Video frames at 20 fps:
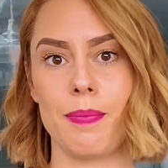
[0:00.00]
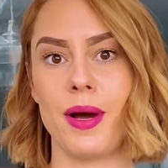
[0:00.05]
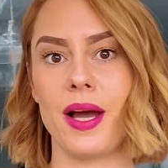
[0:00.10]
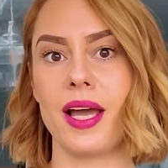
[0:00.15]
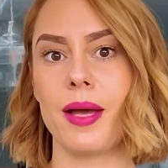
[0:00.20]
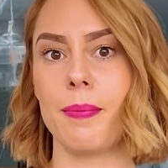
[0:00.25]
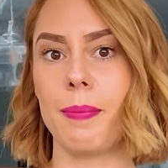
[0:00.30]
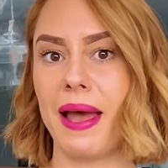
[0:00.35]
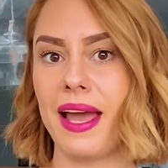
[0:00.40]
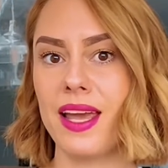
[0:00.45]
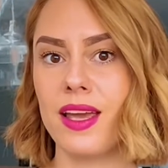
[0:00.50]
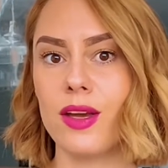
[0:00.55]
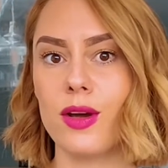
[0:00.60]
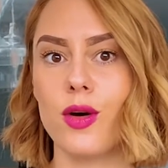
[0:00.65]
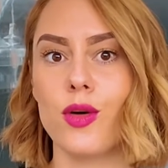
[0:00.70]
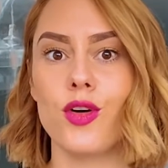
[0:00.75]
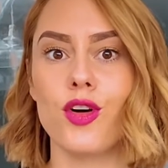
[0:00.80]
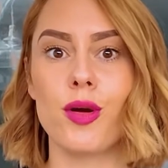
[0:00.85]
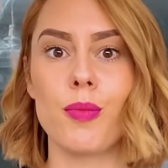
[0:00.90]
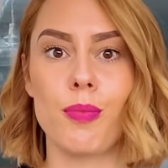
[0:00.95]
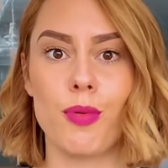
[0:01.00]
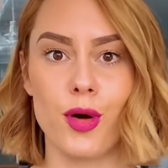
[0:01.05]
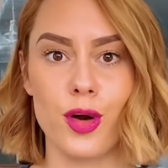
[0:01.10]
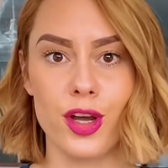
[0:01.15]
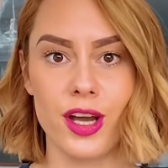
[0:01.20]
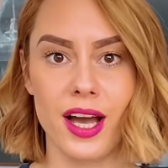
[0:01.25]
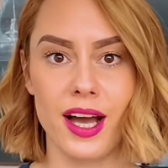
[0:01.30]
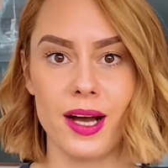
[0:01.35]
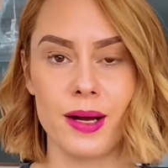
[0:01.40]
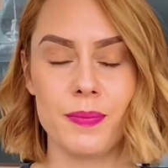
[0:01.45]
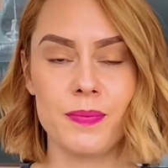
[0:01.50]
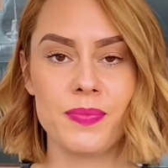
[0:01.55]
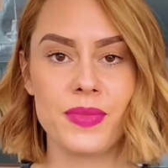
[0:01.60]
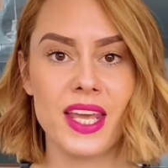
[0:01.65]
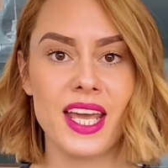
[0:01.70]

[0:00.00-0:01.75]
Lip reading: by a bank or a broker,